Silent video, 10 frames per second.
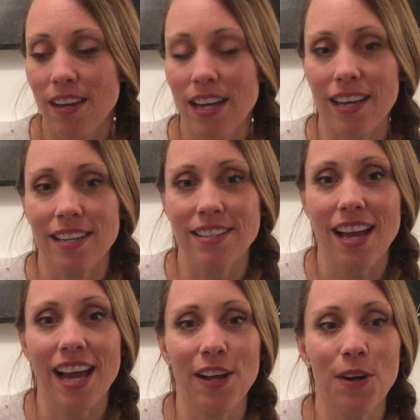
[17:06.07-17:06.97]
And
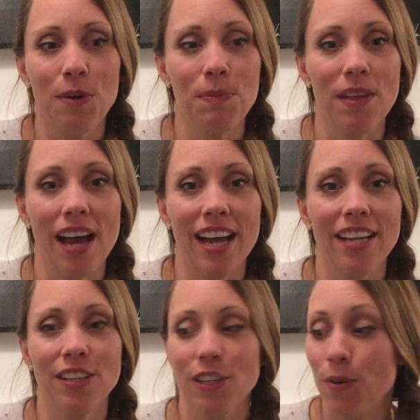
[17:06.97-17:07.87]
I hope
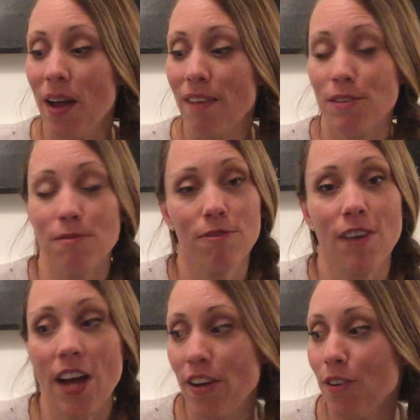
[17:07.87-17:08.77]
that you have some
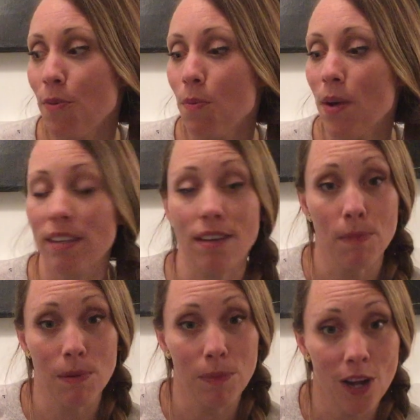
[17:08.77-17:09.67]
fun with
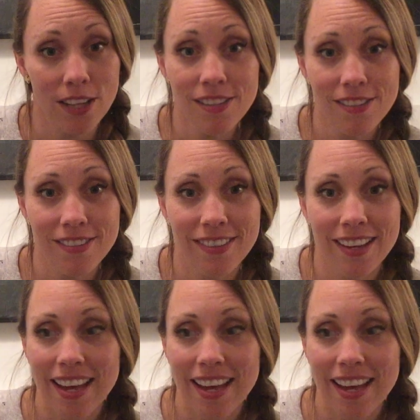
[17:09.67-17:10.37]
number bonds.